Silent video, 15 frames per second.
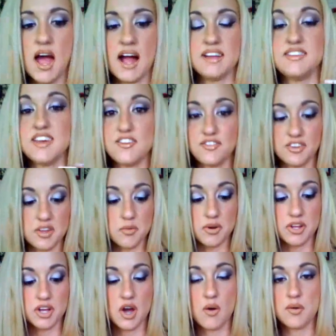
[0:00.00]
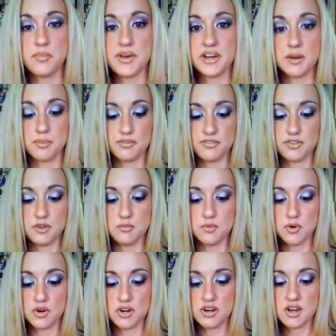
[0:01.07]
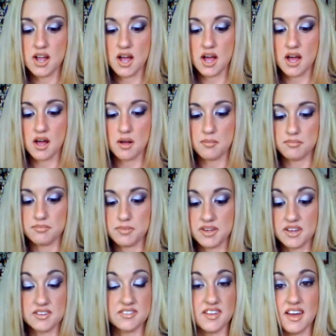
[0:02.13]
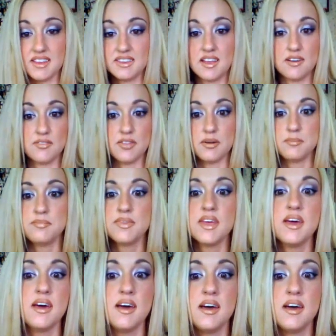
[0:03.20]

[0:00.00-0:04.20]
I definitely want to go and pick up a few more um, because I love them.